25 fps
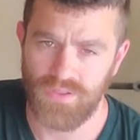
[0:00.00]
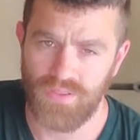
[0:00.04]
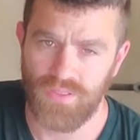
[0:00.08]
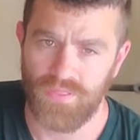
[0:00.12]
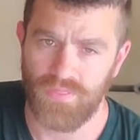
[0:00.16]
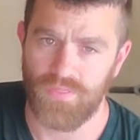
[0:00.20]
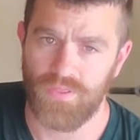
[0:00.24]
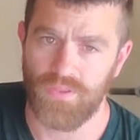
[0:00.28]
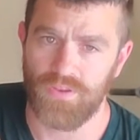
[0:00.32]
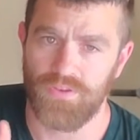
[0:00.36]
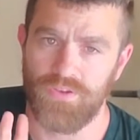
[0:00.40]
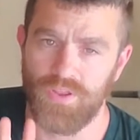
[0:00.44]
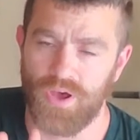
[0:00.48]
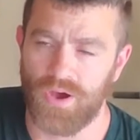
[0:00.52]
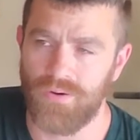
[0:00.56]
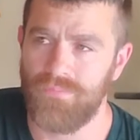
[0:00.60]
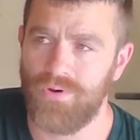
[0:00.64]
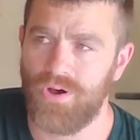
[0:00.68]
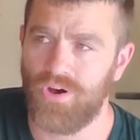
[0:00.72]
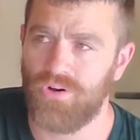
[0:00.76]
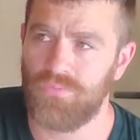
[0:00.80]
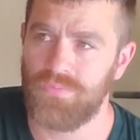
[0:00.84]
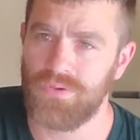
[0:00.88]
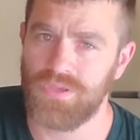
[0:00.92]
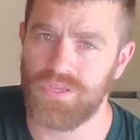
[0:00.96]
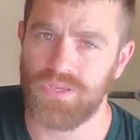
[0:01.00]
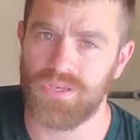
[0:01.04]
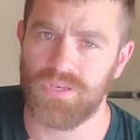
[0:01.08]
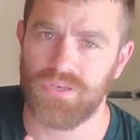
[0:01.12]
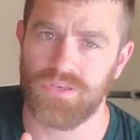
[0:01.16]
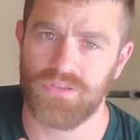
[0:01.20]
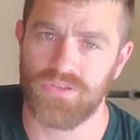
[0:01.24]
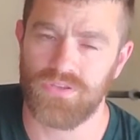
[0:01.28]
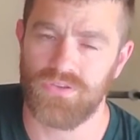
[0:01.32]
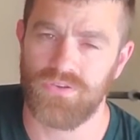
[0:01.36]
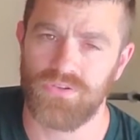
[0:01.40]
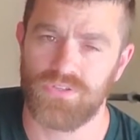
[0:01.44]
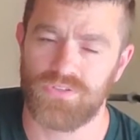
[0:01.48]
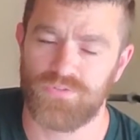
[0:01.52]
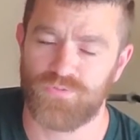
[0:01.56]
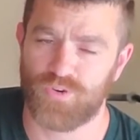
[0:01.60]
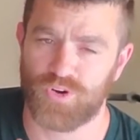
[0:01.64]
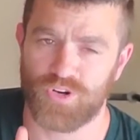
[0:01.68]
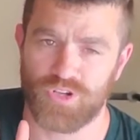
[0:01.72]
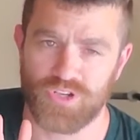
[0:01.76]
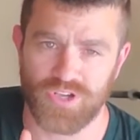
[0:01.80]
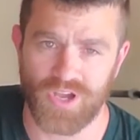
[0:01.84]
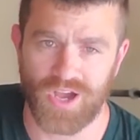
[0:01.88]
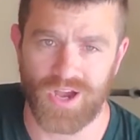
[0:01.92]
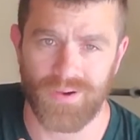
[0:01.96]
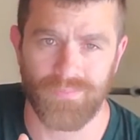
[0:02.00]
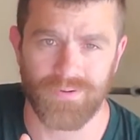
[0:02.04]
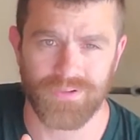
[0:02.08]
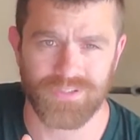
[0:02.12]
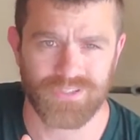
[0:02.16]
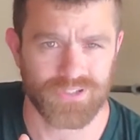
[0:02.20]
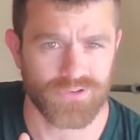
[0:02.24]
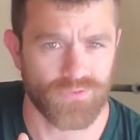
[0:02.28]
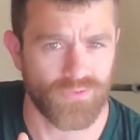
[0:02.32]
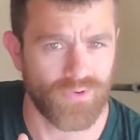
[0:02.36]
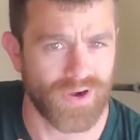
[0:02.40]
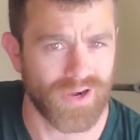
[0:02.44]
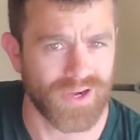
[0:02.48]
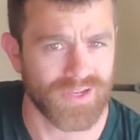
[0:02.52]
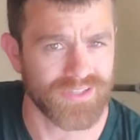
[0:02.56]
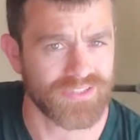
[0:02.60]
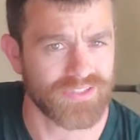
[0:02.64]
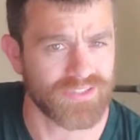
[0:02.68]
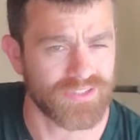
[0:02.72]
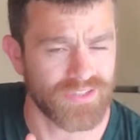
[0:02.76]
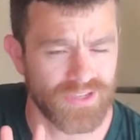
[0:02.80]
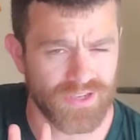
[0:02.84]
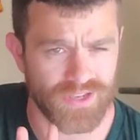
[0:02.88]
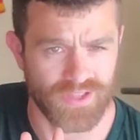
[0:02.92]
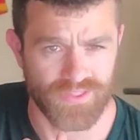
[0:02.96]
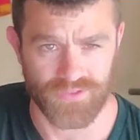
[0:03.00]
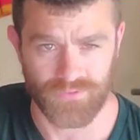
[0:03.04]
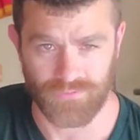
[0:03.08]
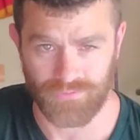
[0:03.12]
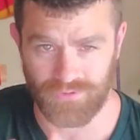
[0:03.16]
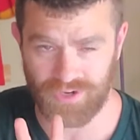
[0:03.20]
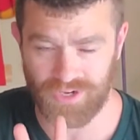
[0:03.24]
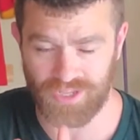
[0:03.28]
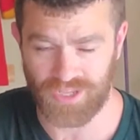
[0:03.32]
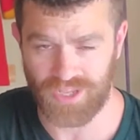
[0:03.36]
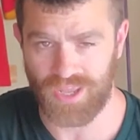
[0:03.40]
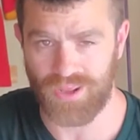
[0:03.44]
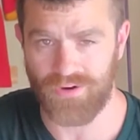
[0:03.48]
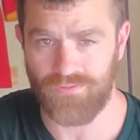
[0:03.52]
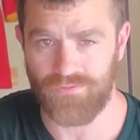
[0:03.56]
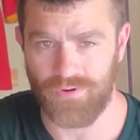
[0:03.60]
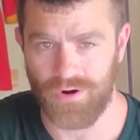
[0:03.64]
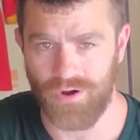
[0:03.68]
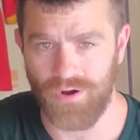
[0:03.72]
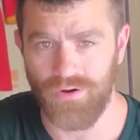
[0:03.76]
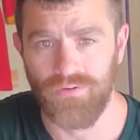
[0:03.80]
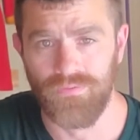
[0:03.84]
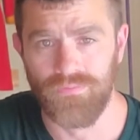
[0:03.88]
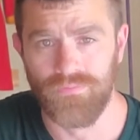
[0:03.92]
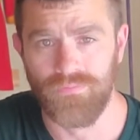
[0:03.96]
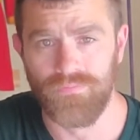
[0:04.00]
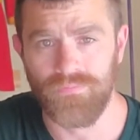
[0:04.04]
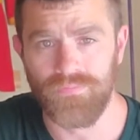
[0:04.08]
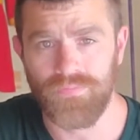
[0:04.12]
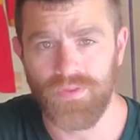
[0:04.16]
the dumbbell being used for goblet squats and the renegade row,